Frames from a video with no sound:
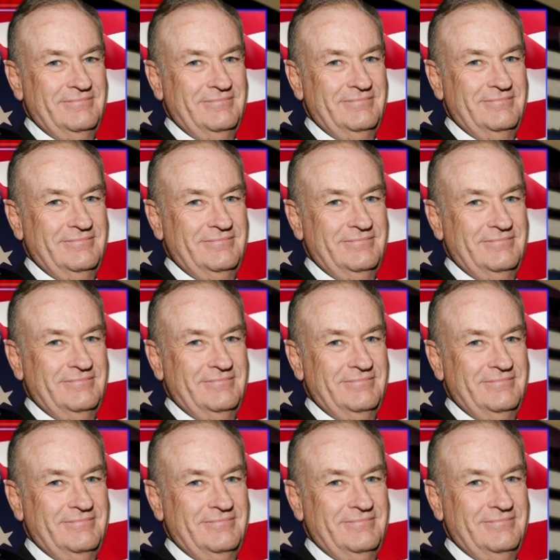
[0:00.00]

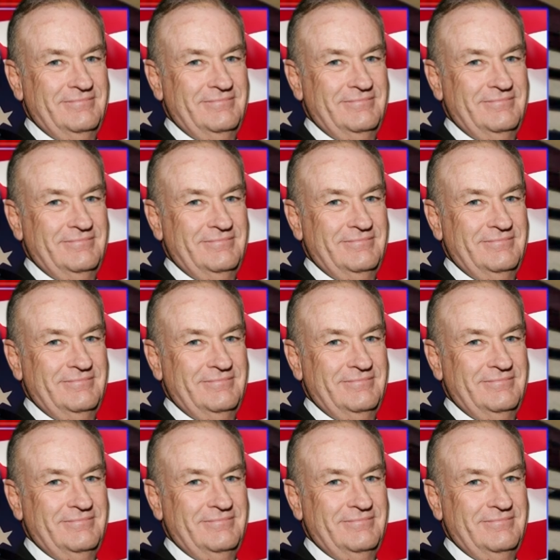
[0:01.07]

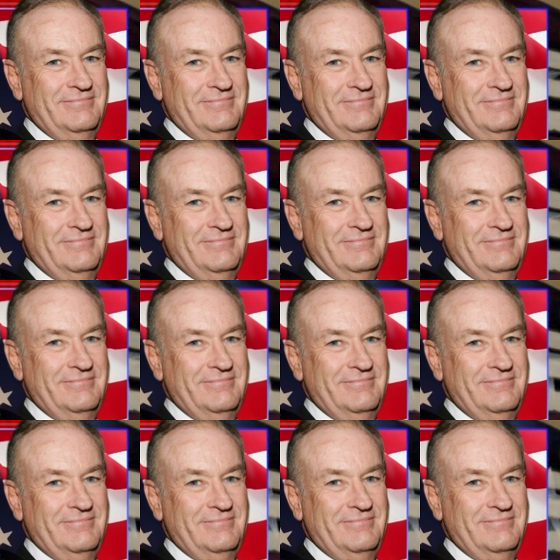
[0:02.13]

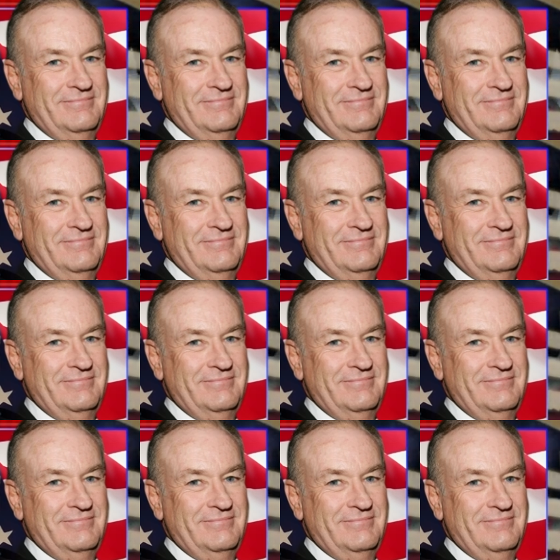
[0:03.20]

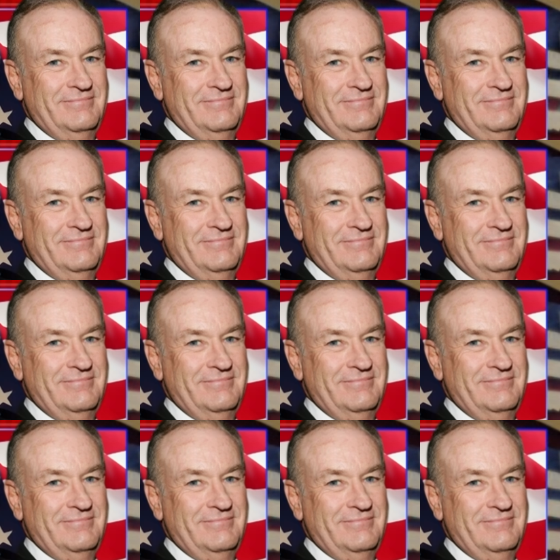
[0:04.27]

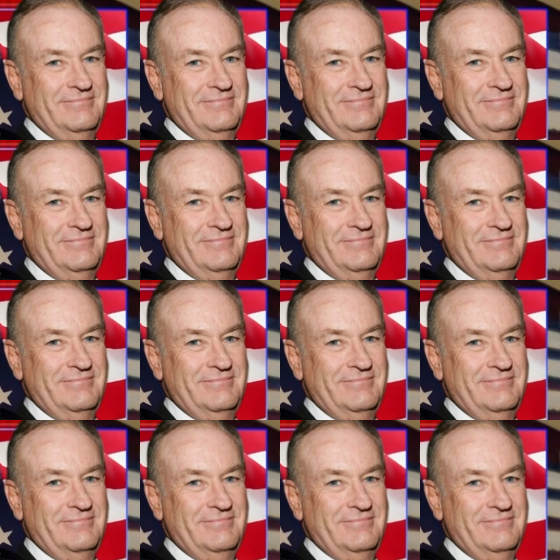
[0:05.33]

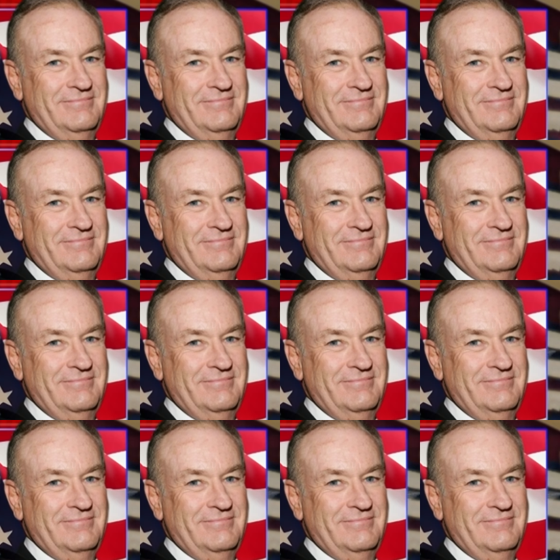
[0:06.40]

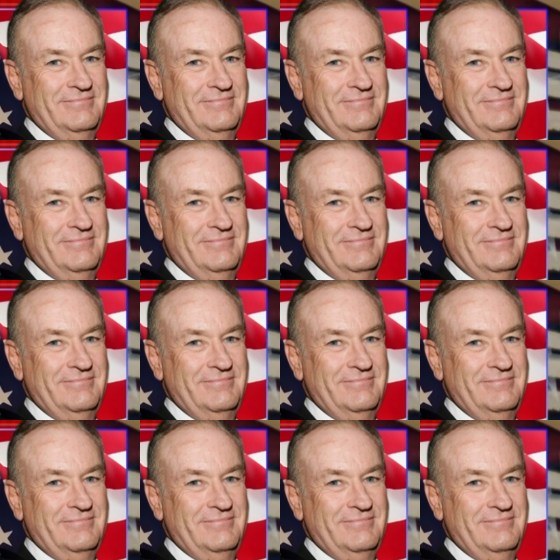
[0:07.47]
No words are spoken by the person on screen.